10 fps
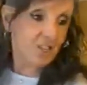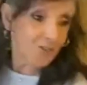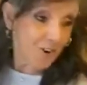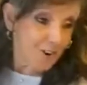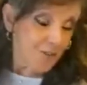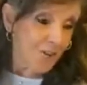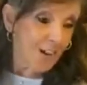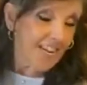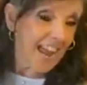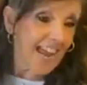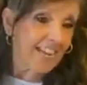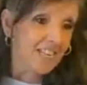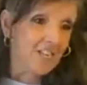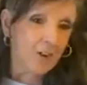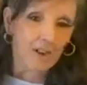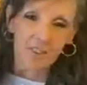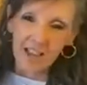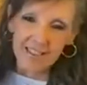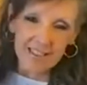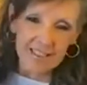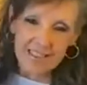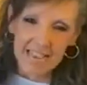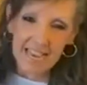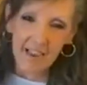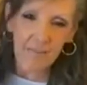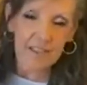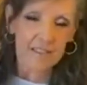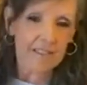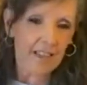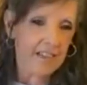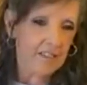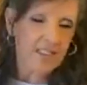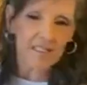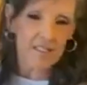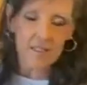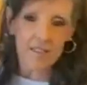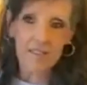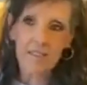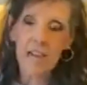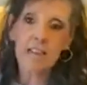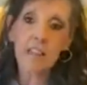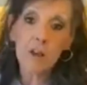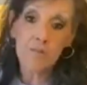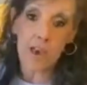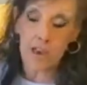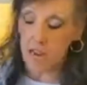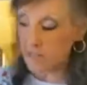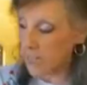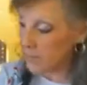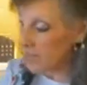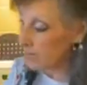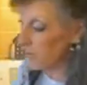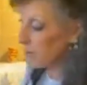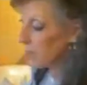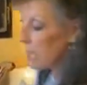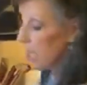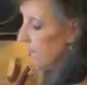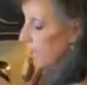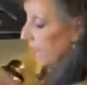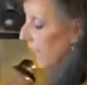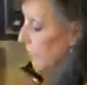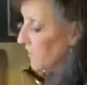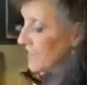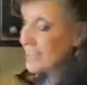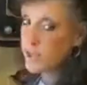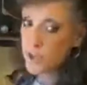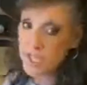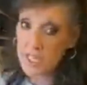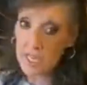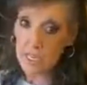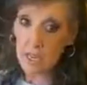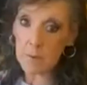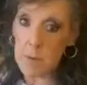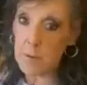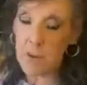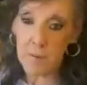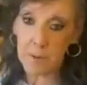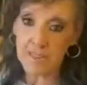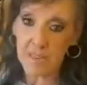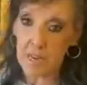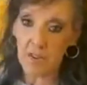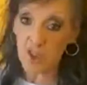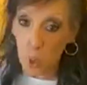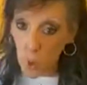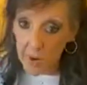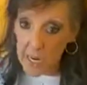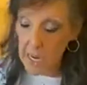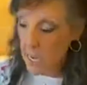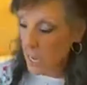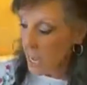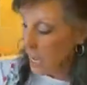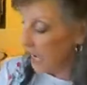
she's very fun, and you have a lot to say, and that's I love that. I love that because life is interesting, and everybody's got a story,